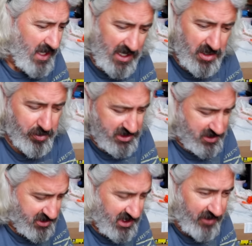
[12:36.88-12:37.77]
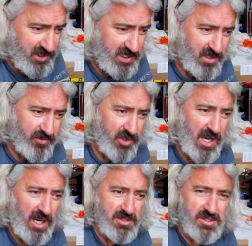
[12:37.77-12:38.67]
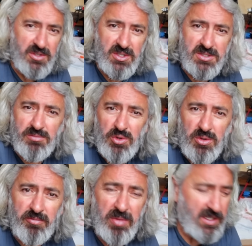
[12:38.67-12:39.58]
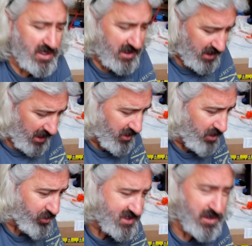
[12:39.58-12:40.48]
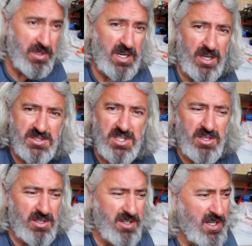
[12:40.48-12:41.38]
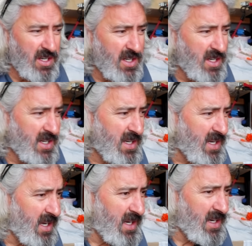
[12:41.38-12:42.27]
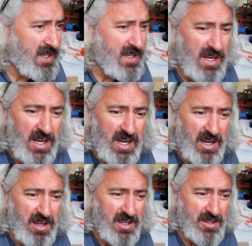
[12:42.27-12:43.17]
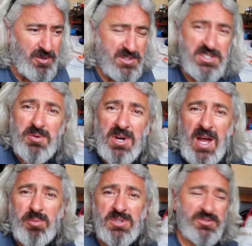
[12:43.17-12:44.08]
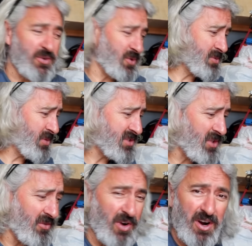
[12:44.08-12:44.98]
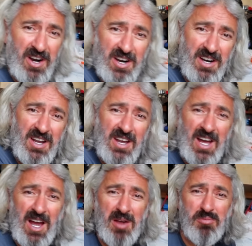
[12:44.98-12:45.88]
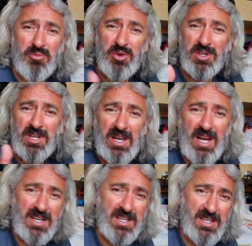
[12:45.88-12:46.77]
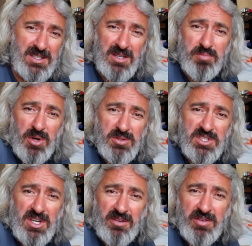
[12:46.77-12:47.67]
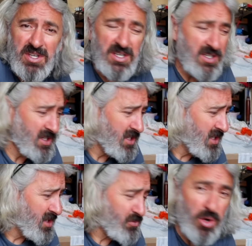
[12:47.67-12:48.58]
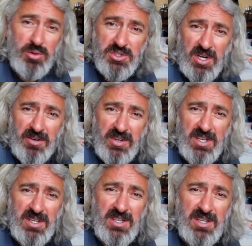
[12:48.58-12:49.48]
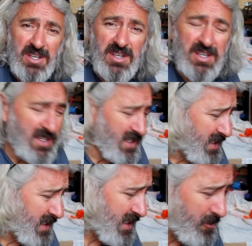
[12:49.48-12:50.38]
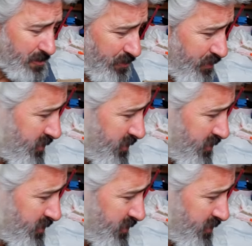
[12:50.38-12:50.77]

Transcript: I can put some stuff in here for now so it doesn't move but I want to put something else here and yeah we'll see what happens folks but so far I'm really liking the Bouge RV Bose RV um,